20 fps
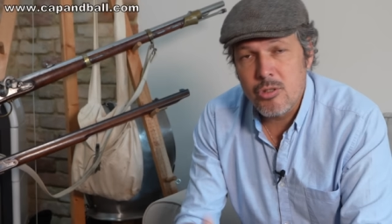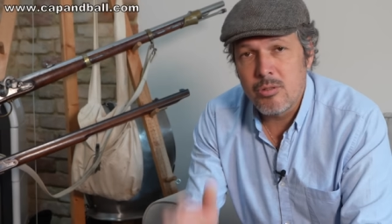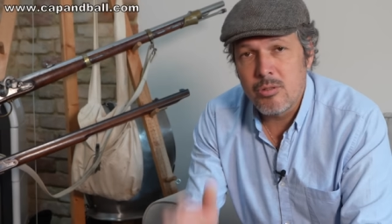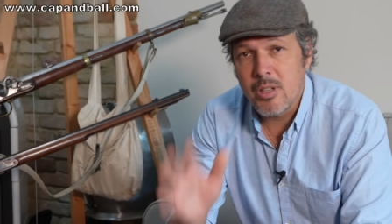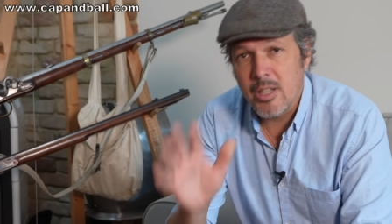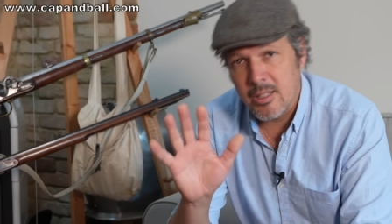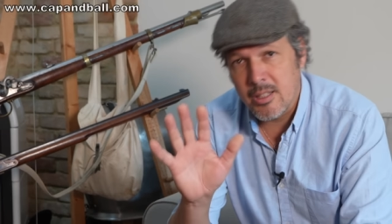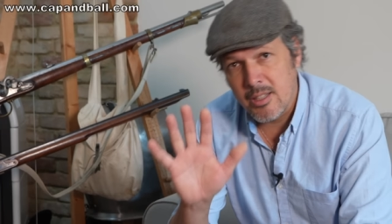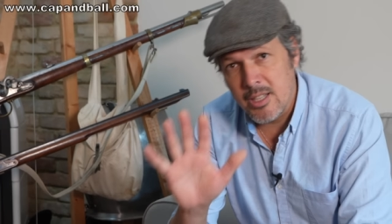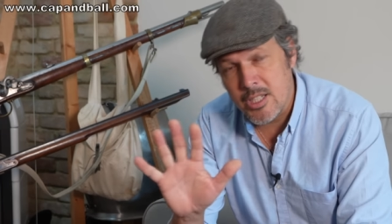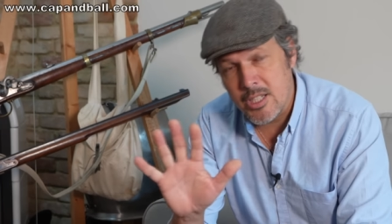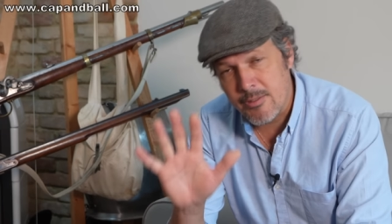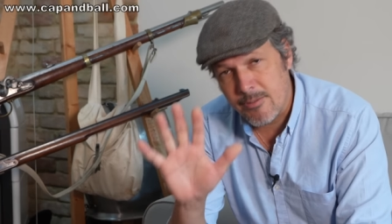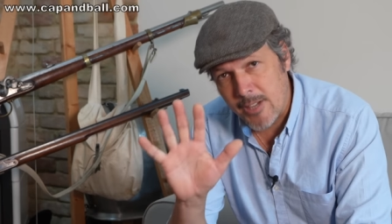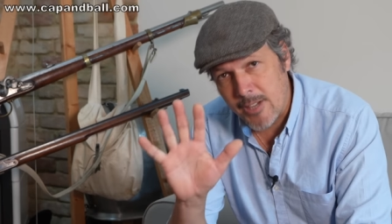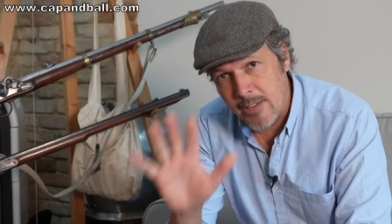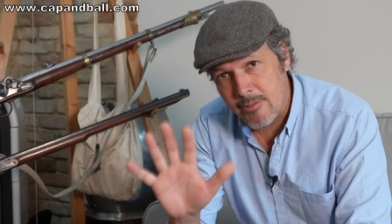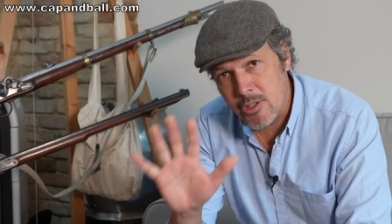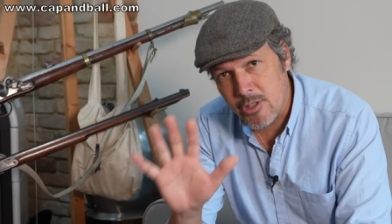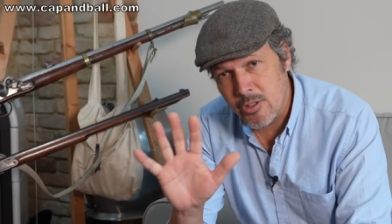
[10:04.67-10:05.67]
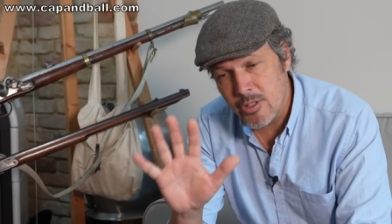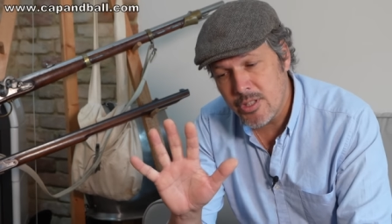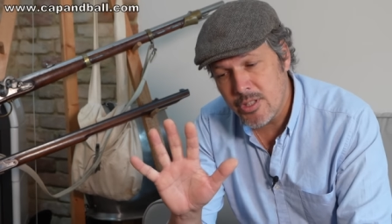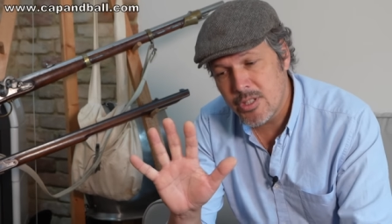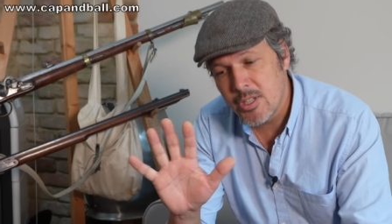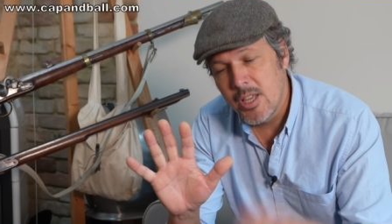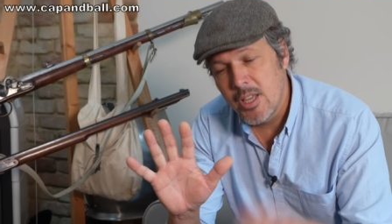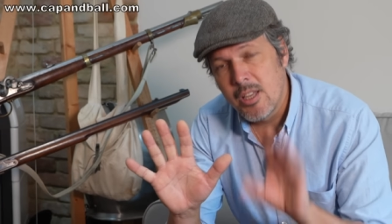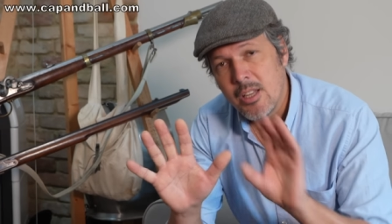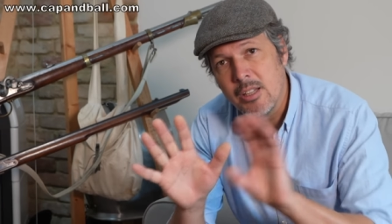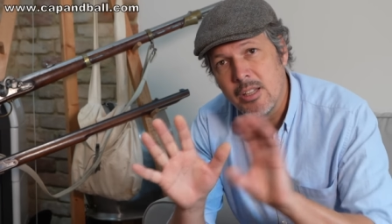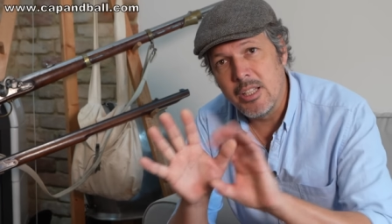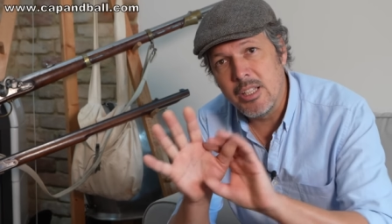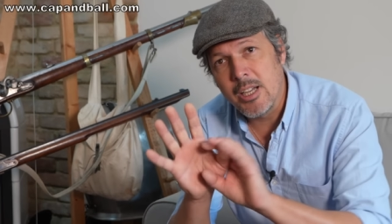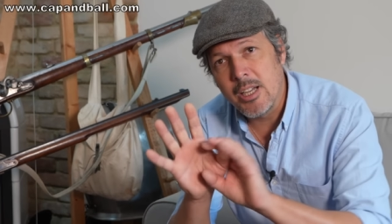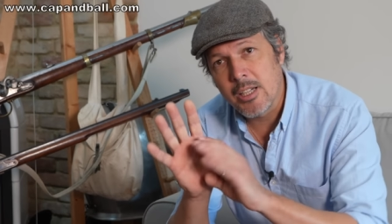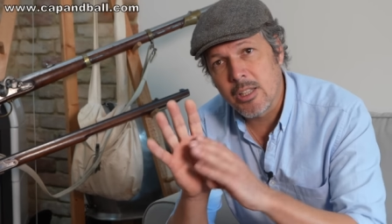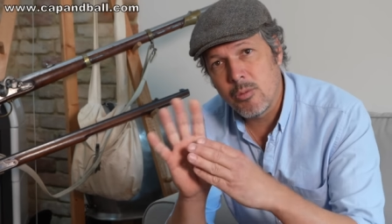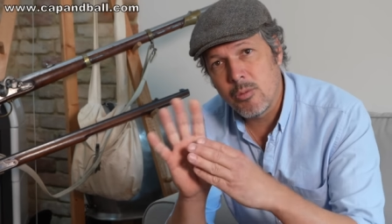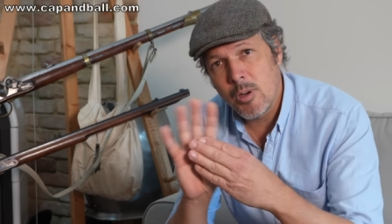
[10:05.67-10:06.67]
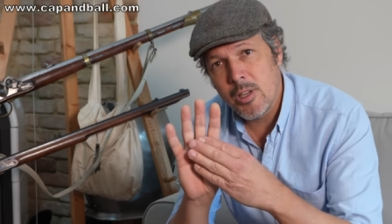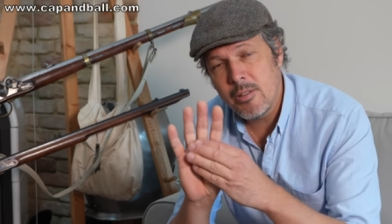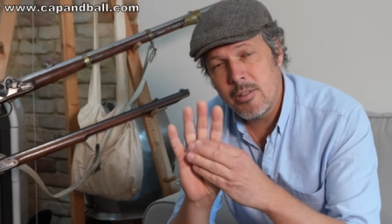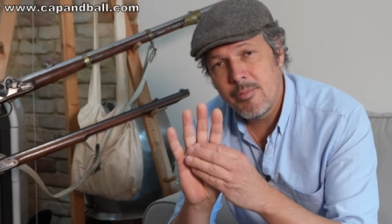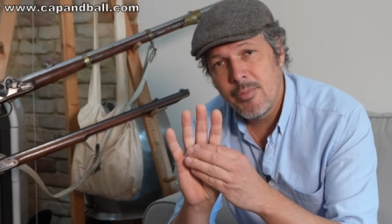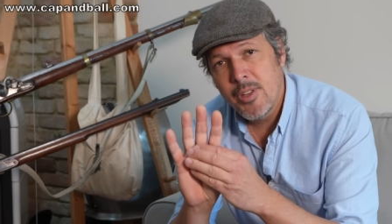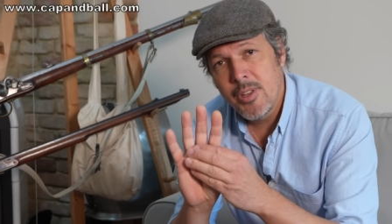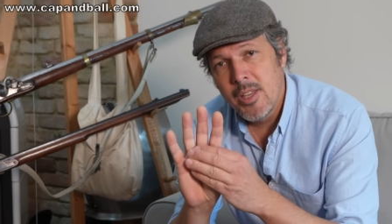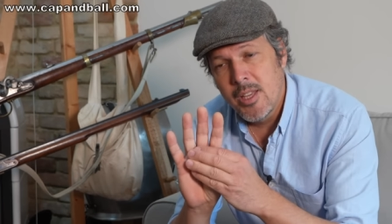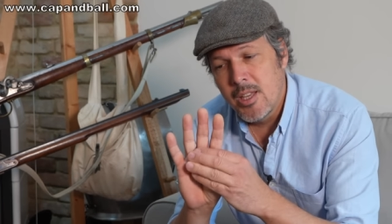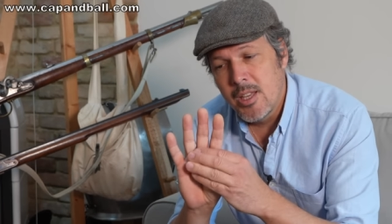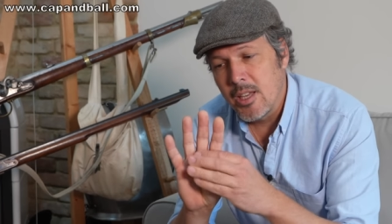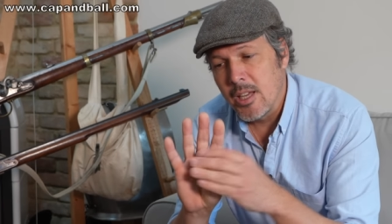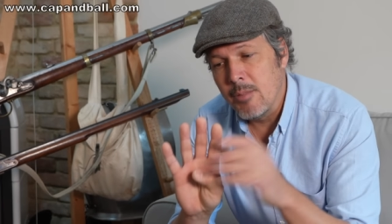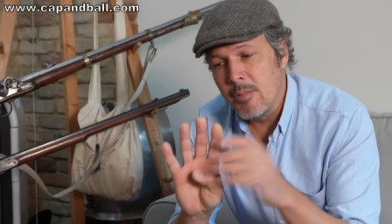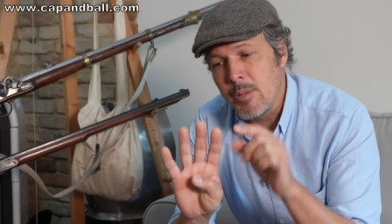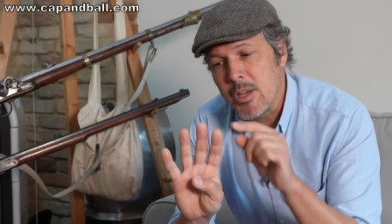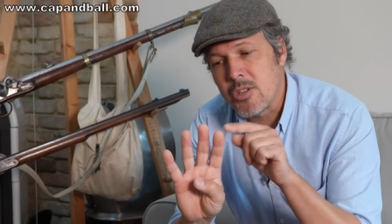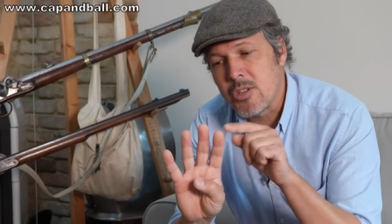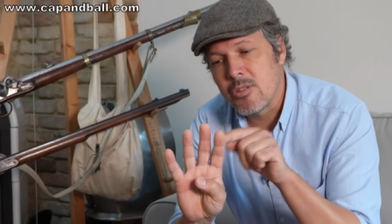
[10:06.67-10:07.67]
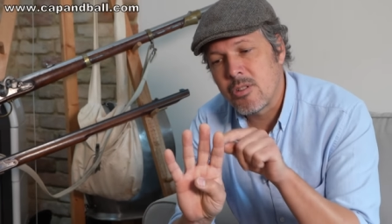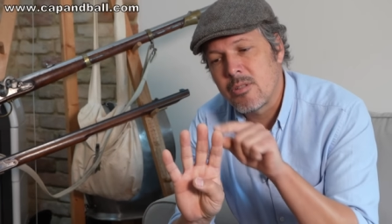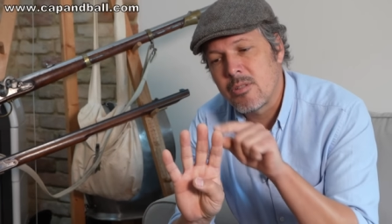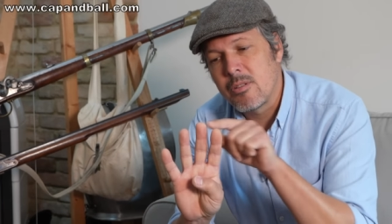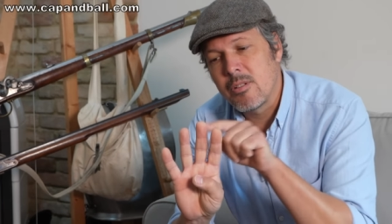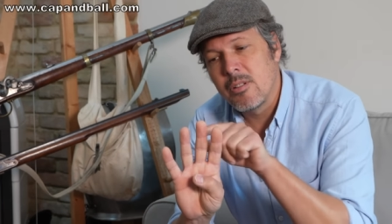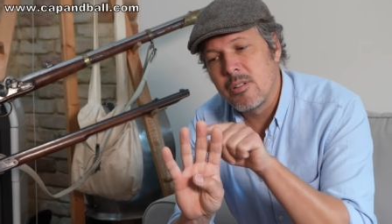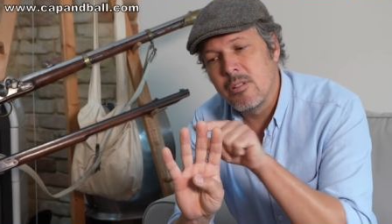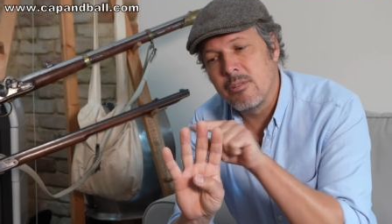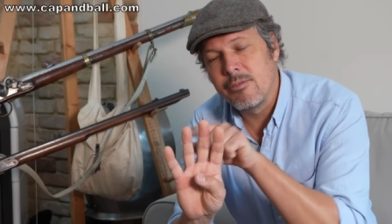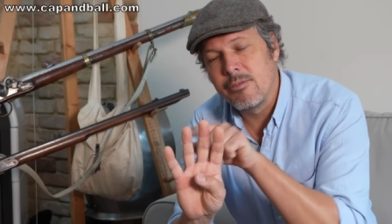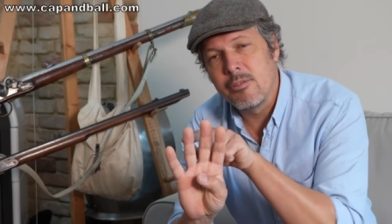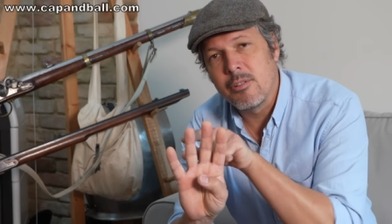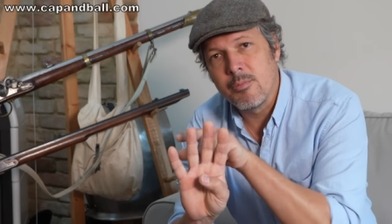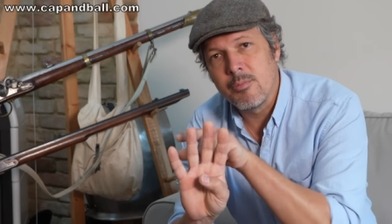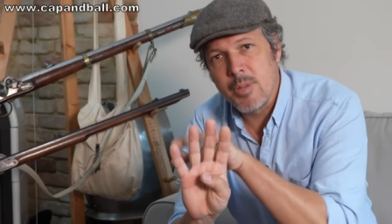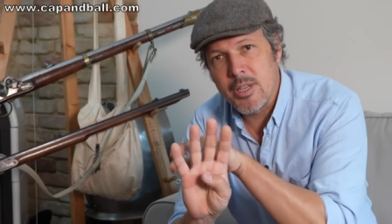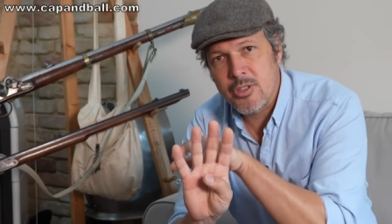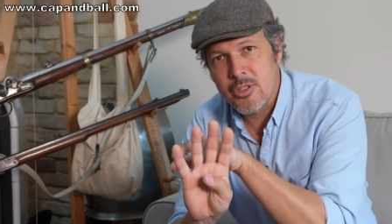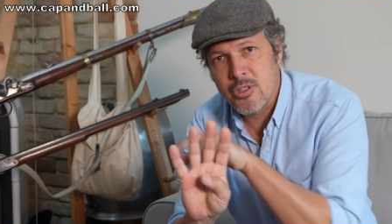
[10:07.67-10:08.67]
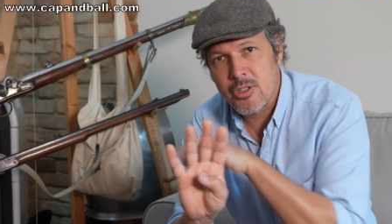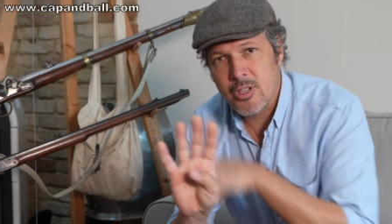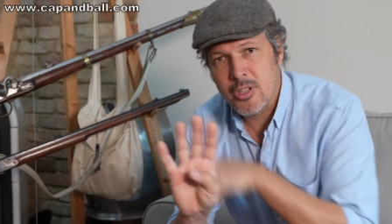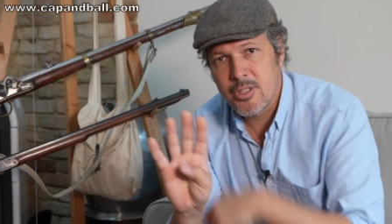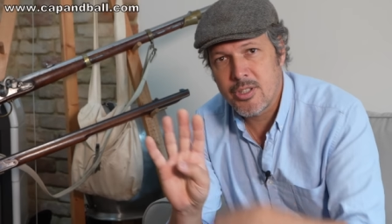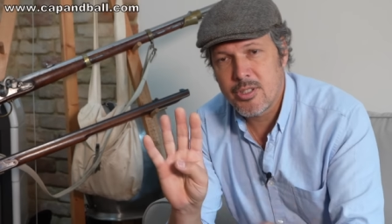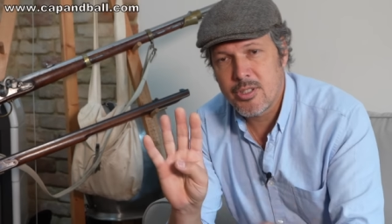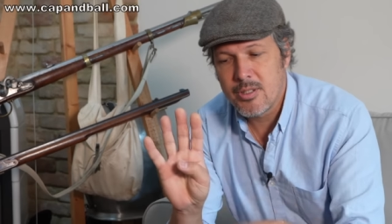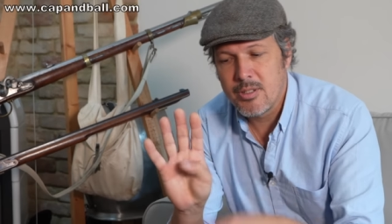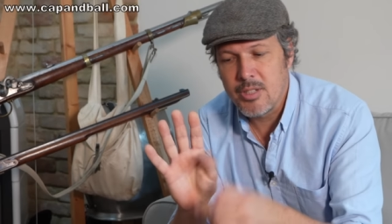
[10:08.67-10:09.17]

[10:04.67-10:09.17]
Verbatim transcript: shoot at least five shots, deduct one, and measure the four best shots.